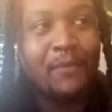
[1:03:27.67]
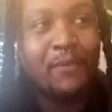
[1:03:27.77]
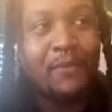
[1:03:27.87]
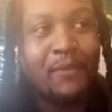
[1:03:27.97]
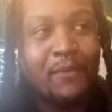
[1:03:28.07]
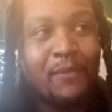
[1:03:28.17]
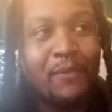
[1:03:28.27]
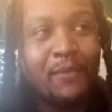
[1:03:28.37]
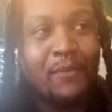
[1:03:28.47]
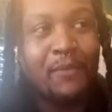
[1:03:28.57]
they
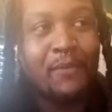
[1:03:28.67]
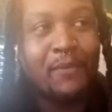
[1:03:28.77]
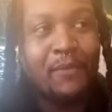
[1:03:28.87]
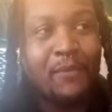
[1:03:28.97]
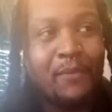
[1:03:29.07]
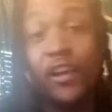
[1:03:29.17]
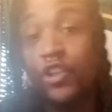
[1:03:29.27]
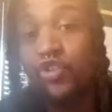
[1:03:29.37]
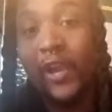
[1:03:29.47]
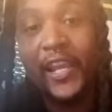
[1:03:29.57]
got something, and then they're
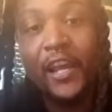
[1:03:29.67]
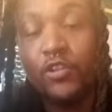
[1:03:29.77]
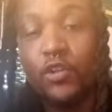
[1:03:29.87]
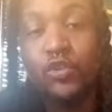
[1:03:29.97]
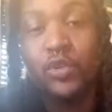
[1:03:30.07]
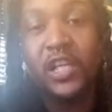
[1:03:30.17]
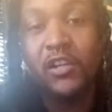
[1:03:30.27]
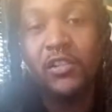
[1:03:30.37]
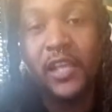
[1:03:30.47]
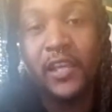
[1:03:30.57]
gonna strike out 2-3
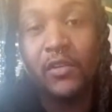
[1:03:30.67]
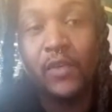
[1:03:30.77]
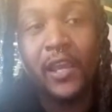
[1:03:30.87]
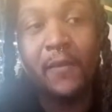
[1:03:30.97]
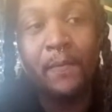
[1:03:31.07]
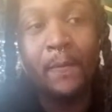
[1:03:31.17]
years later, right?